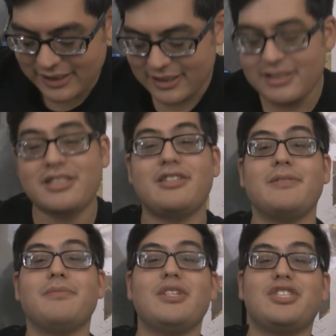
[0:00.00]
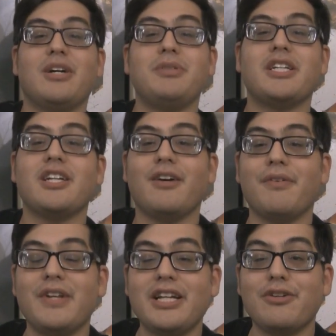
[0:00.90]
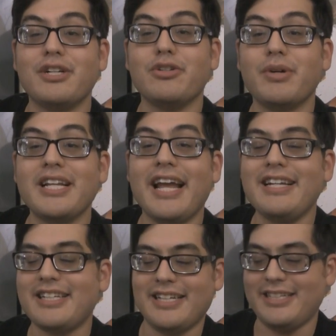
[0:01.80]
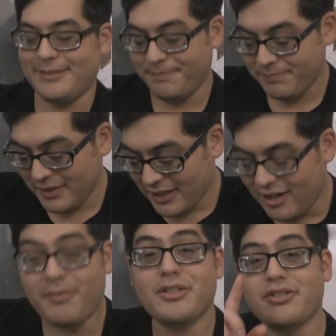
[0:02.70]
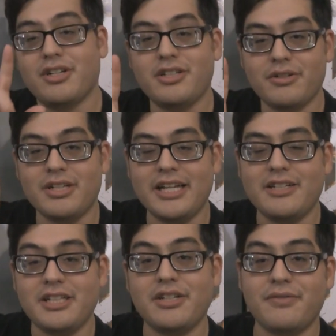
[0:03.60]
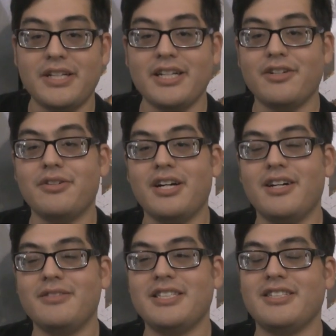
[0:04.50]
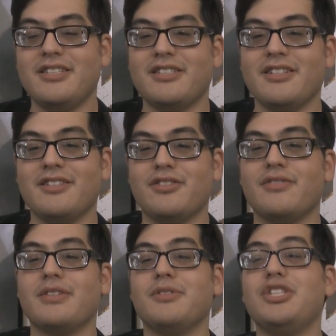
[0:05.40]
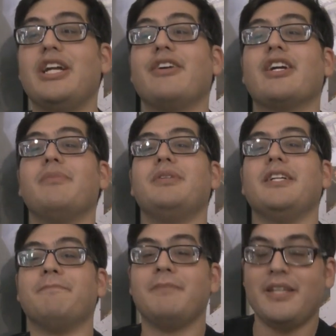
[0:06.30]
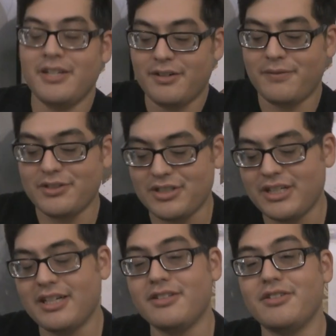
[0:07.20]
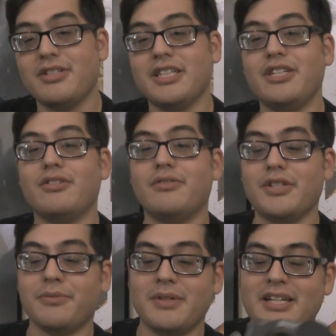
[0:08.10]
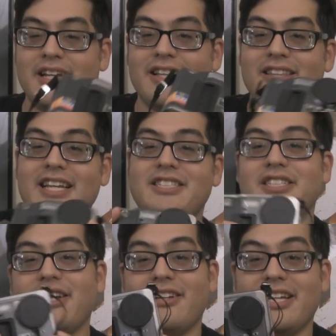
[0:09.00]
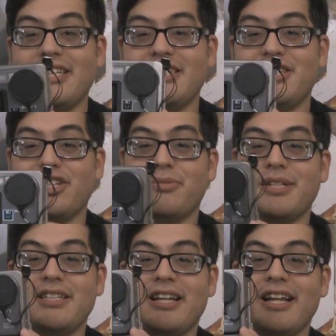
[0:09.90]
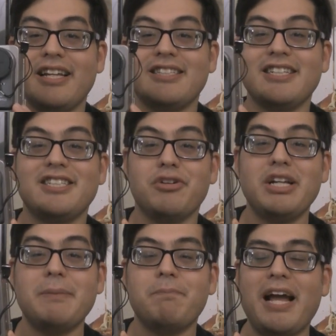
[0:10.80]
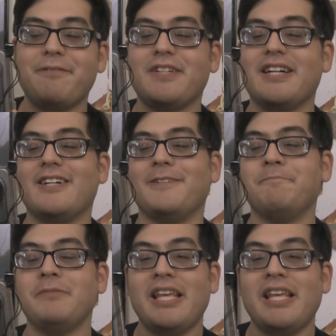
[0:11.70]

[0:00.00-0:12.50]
is the subject of a video in 2018. I'm also going to do an end-of-year video. This is just a sort of a generic update versus kind of doing the year in review. This, ladies and gentlemen, is a Sony Mavica.